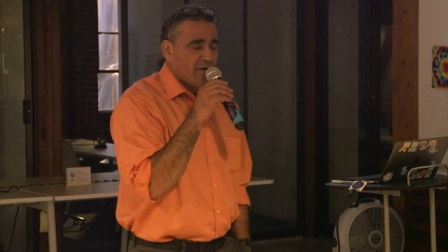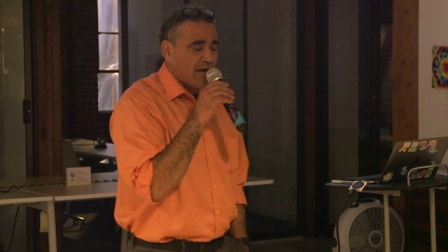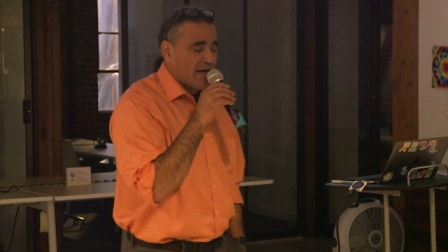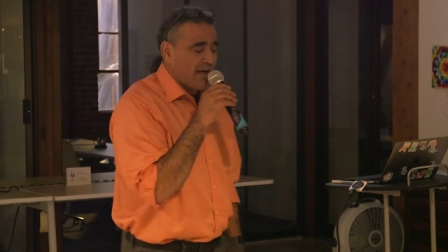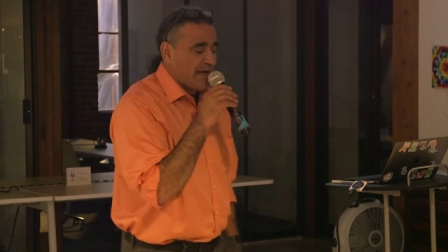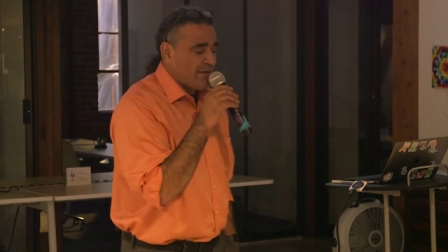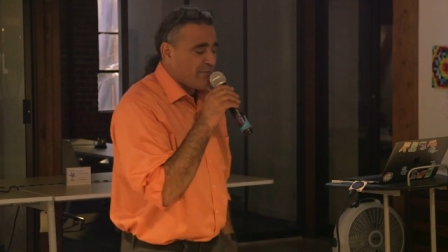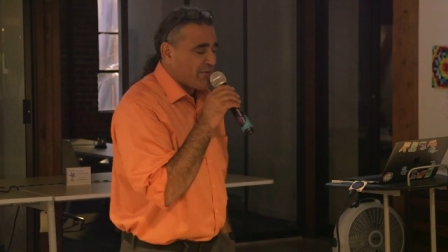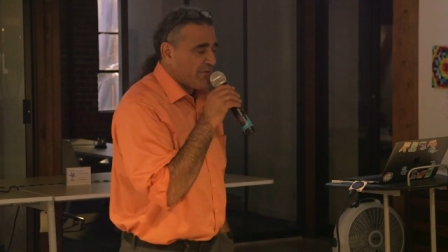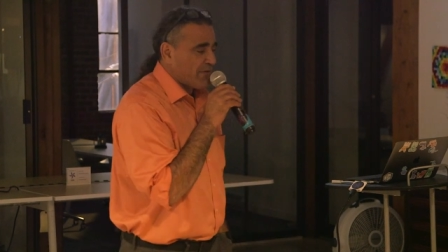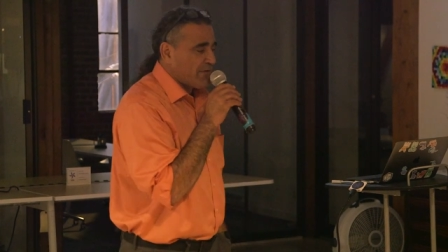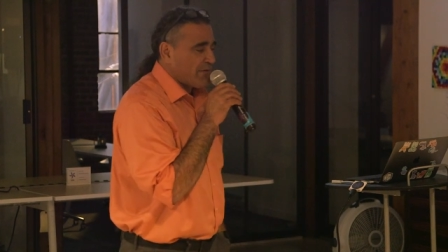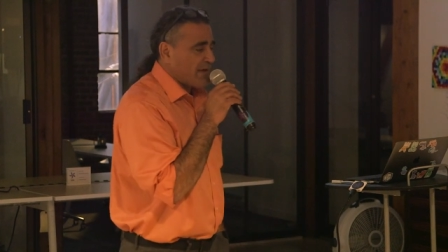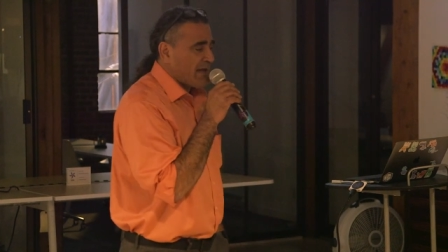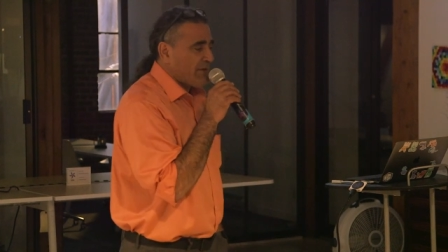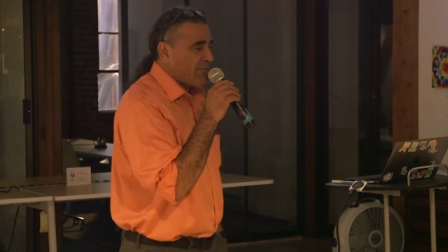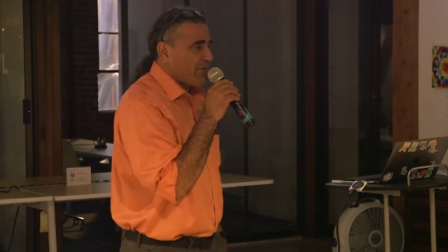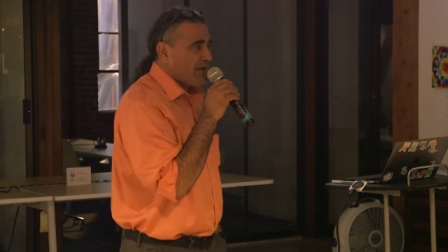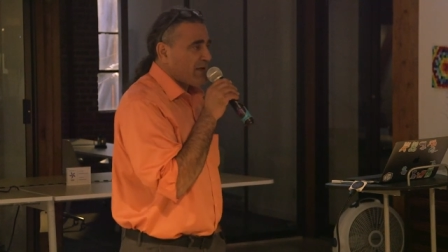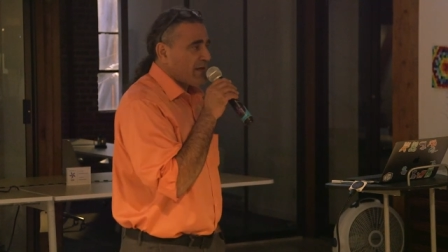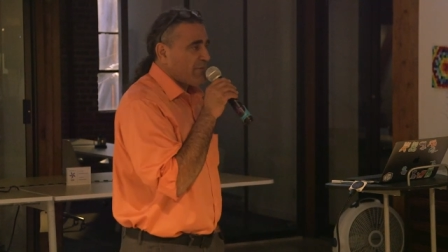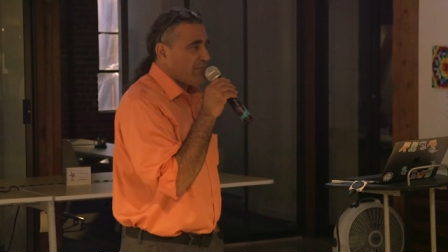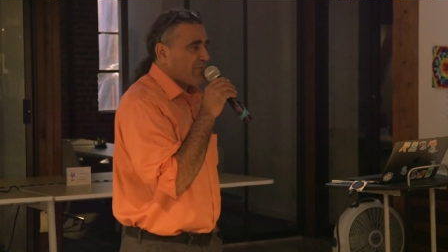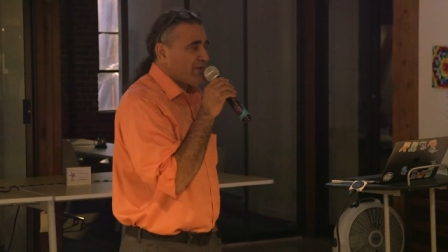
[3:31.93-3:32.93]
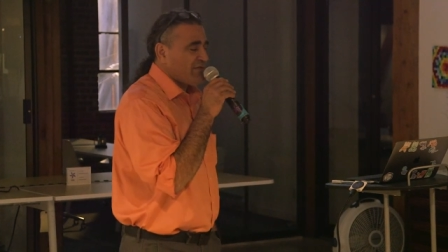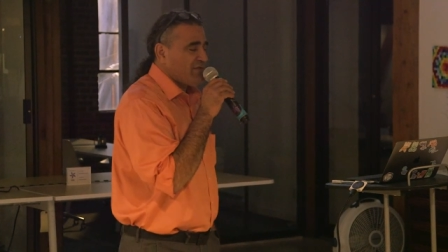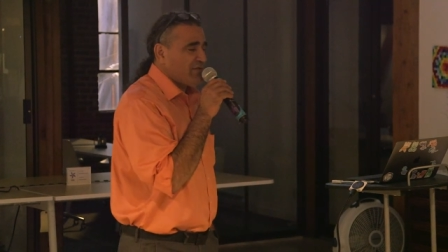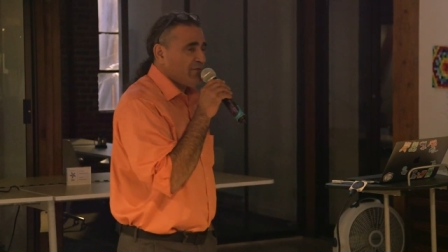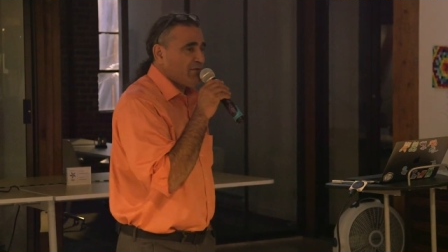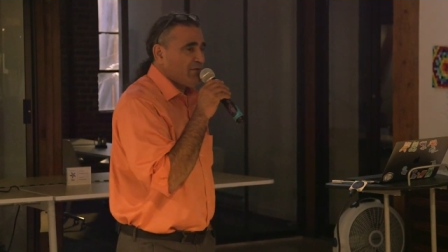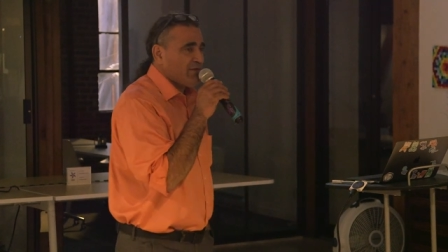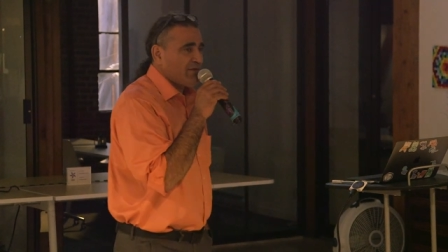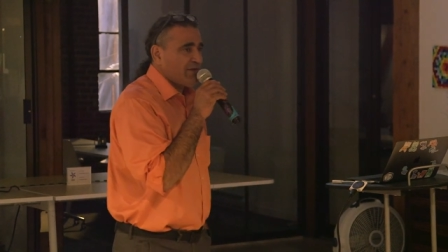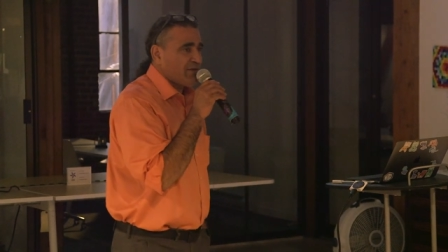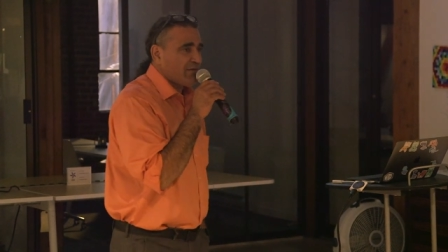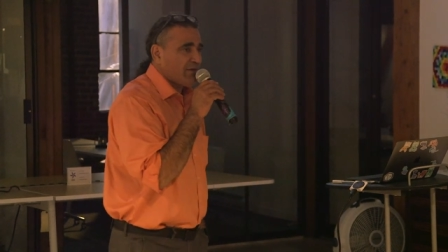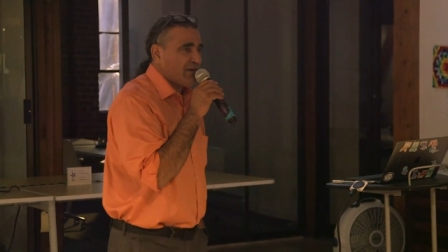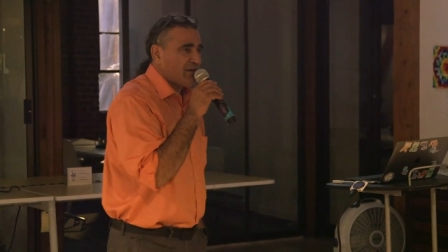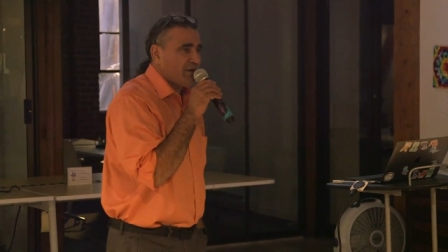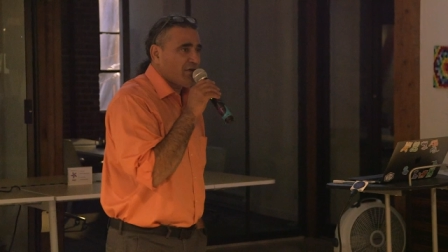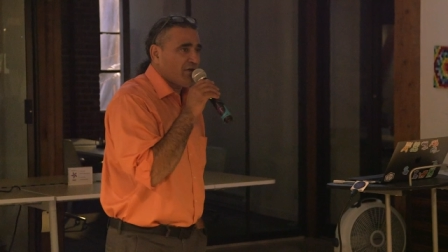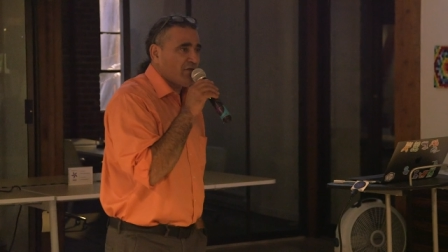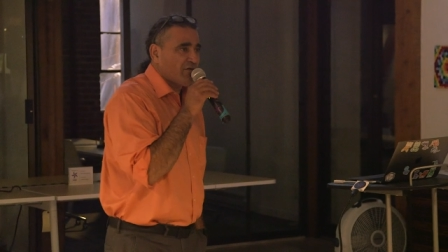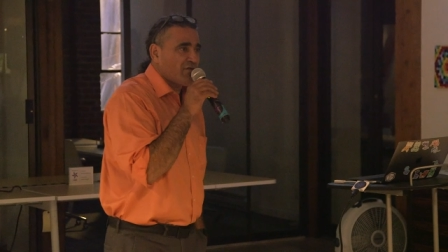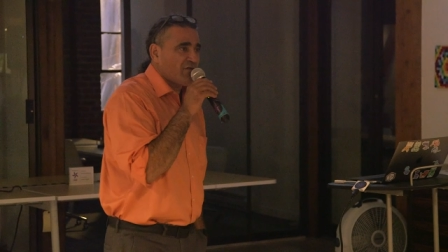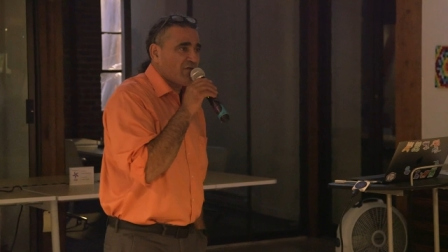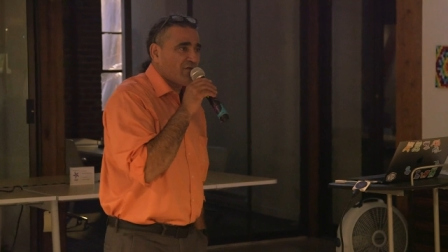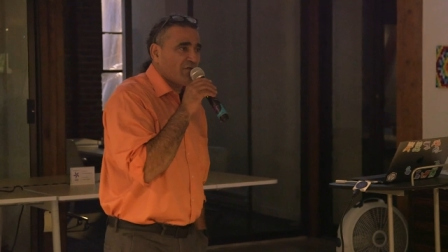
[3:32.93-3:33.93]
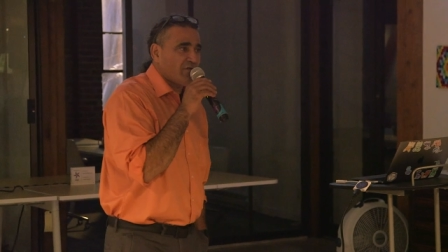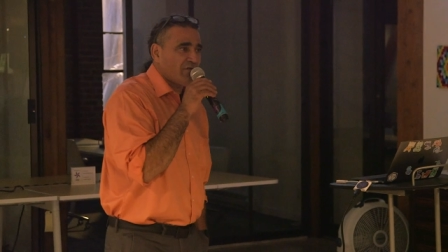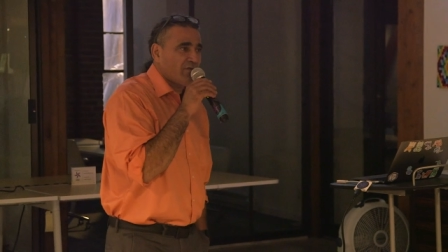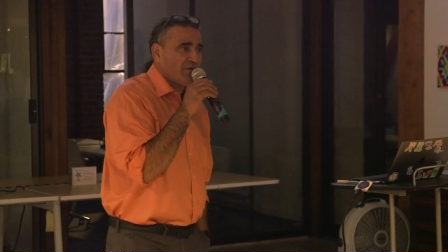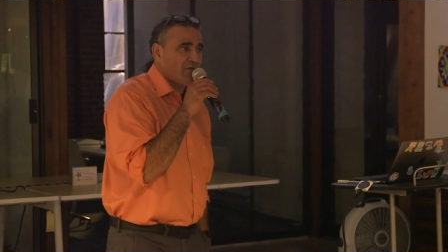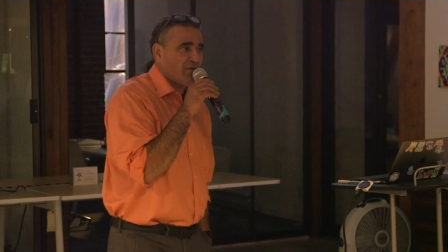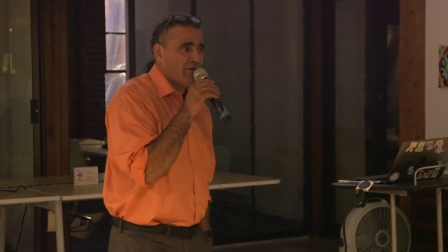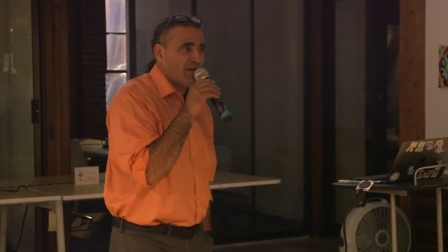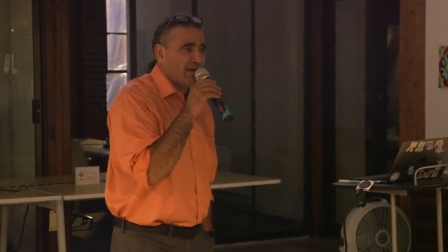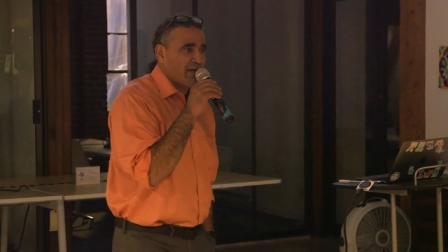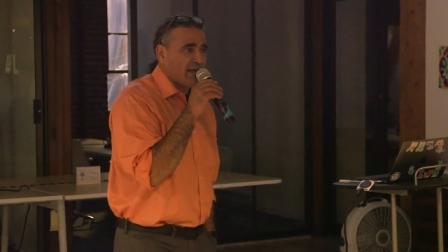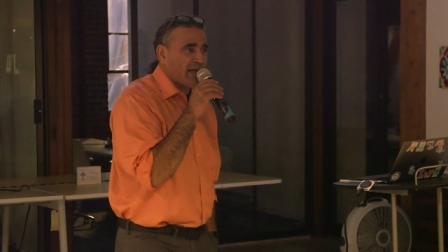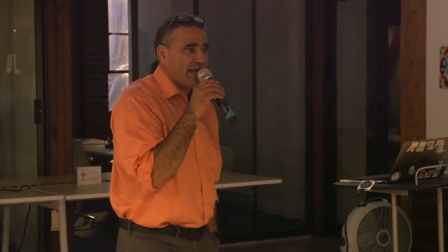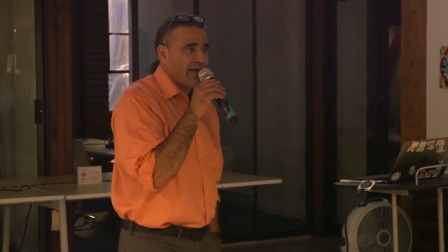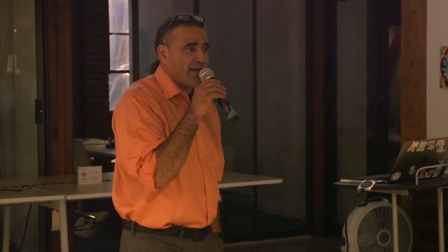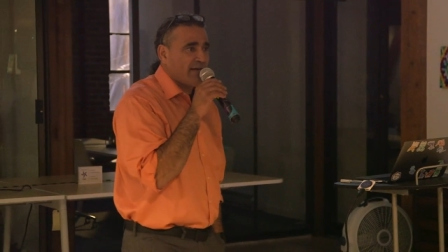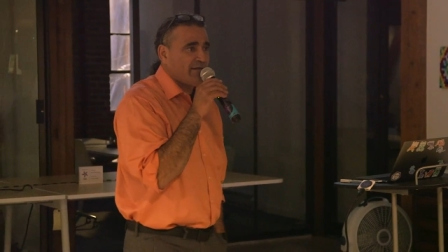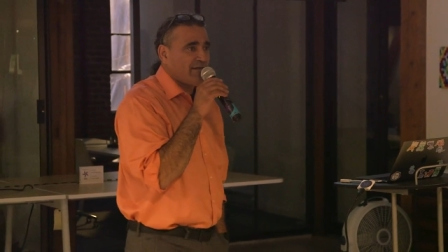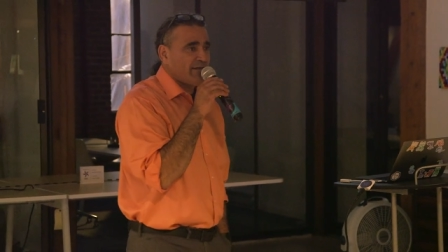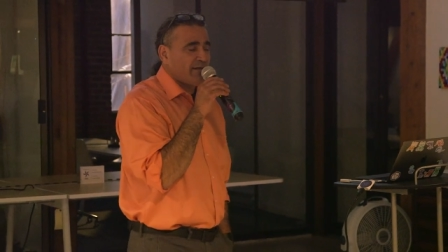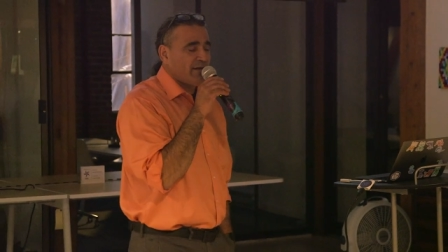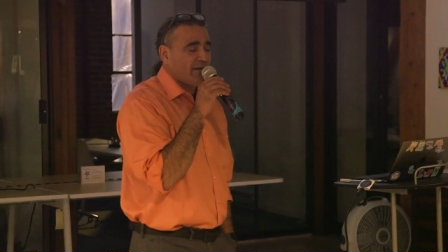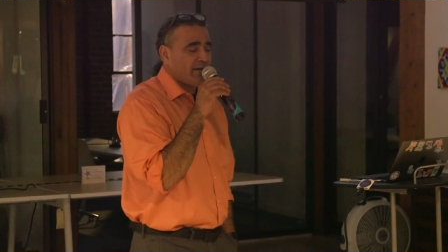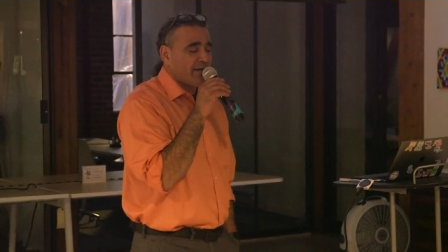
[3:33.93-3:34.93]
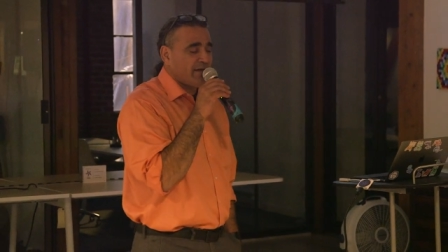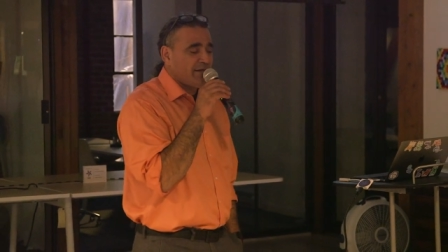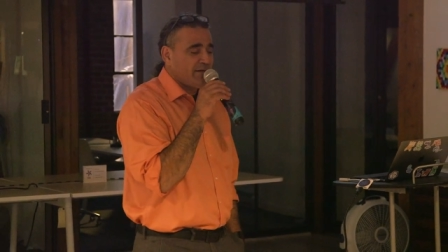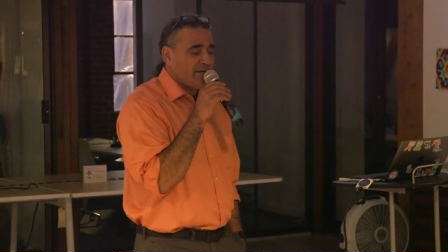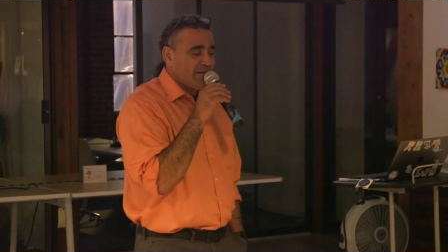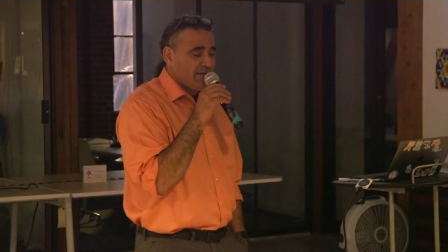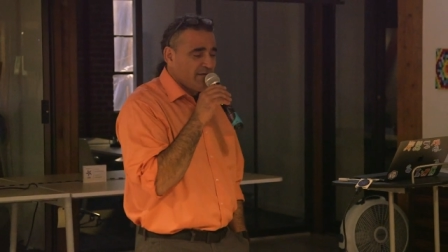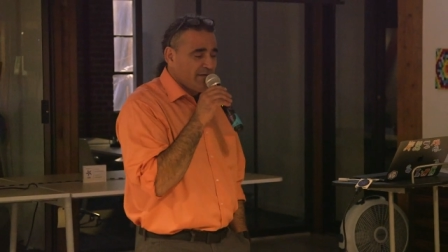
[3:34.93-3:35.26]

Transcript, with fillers: hypothalamic and pituitary cultures, looking at uh,